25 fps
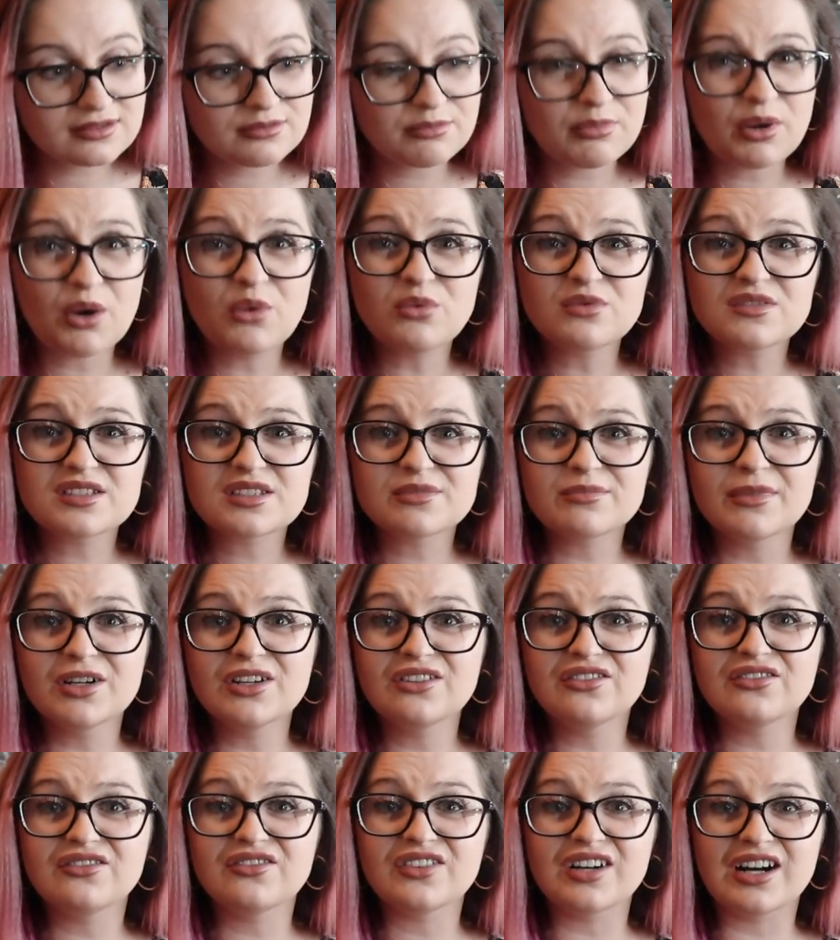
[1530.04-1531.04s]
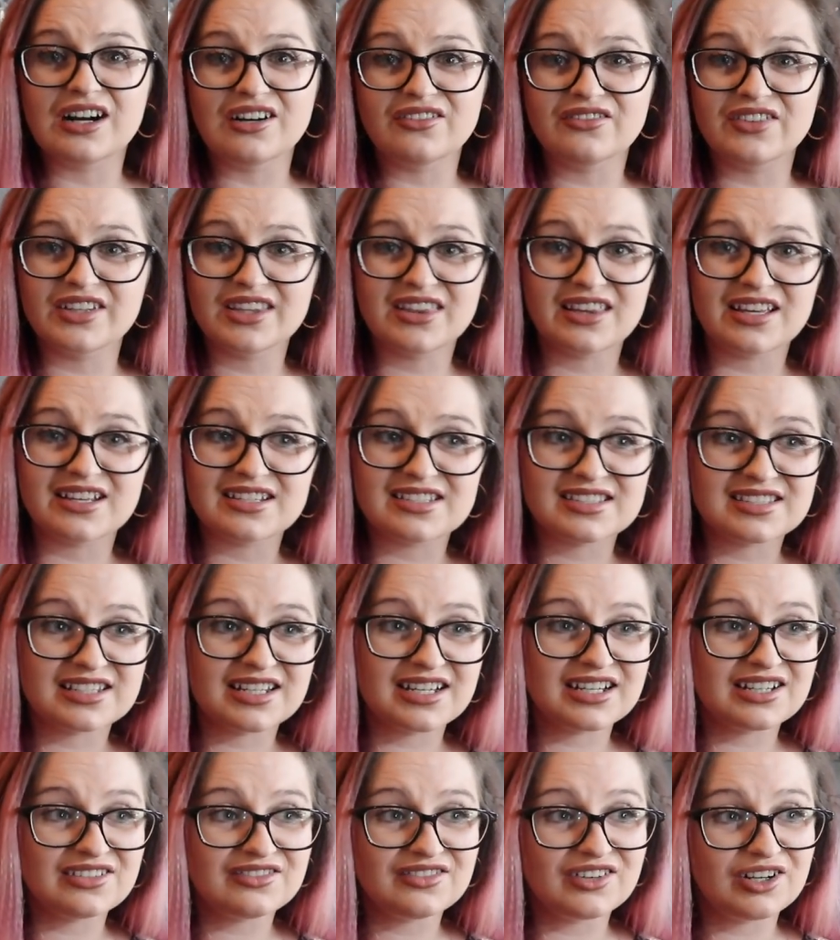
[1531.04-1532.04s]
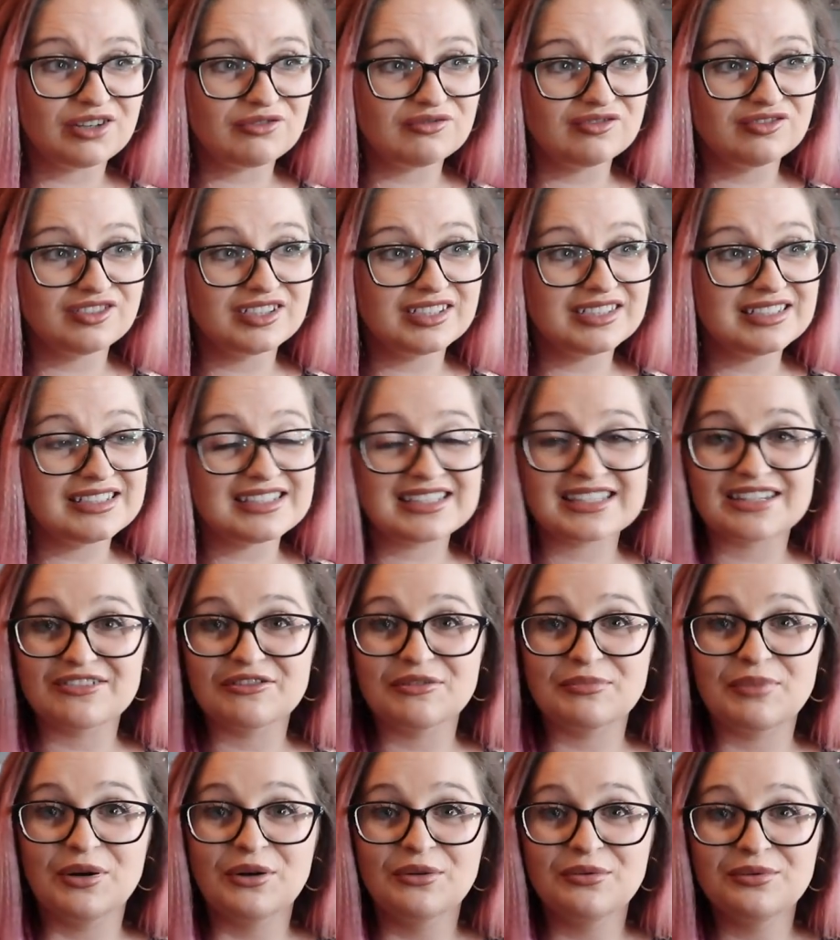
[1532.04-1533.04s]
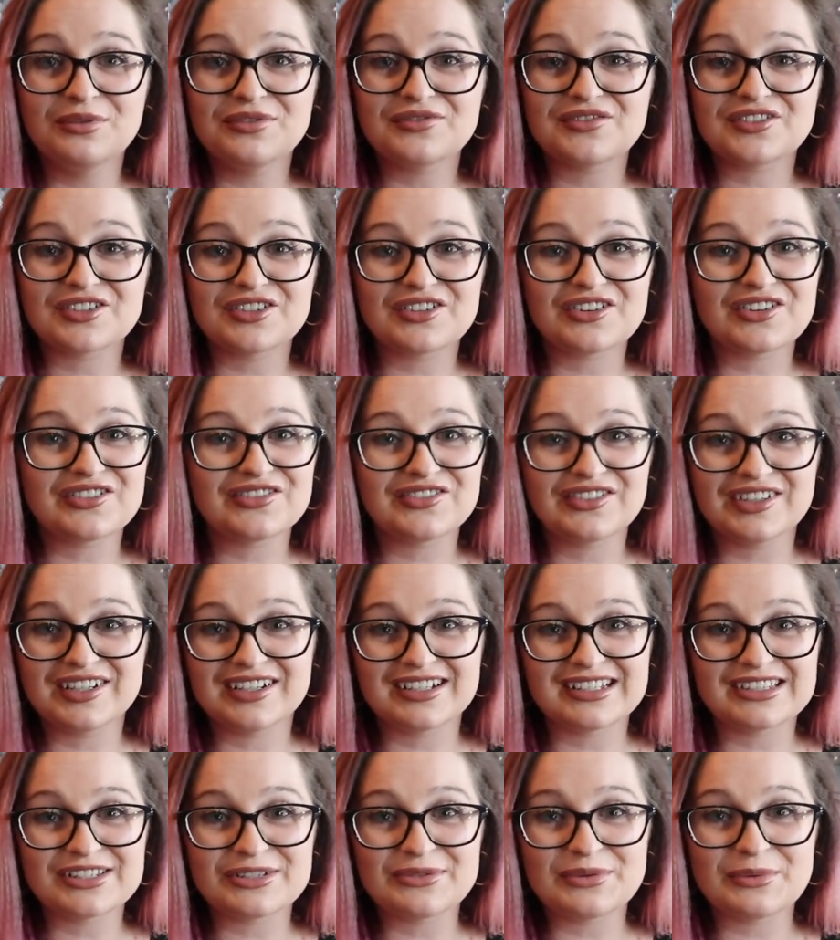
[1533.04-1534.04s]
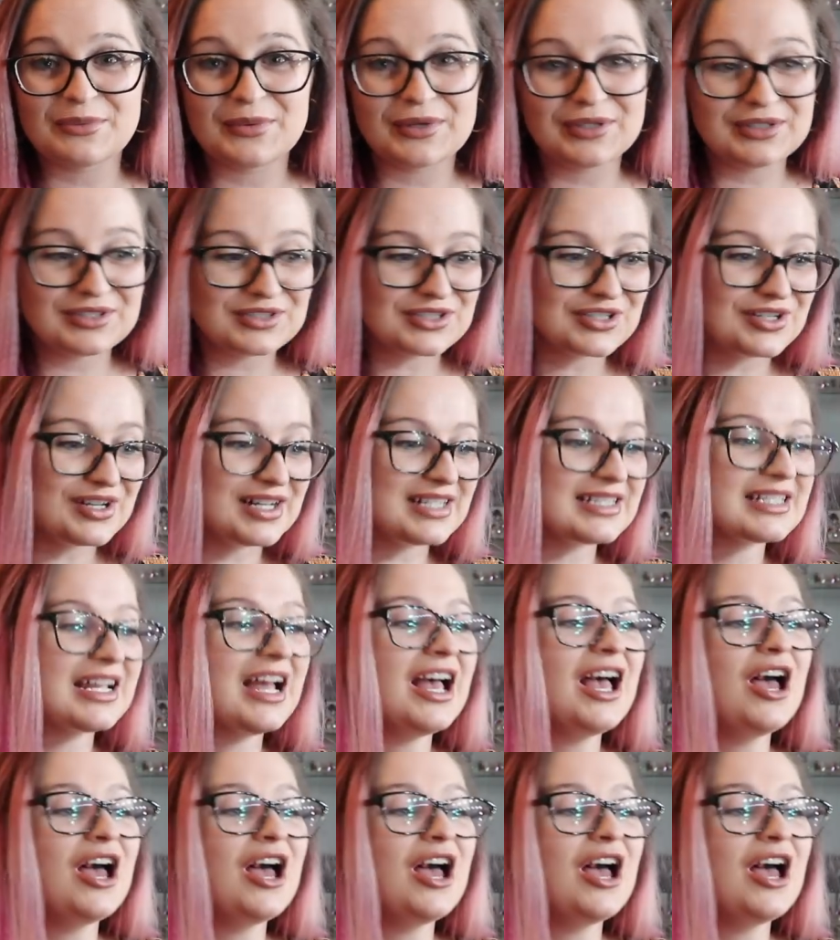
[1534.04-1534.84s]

Portsmouth, I think that's surf. I'm really terrible with geography. I do apologise.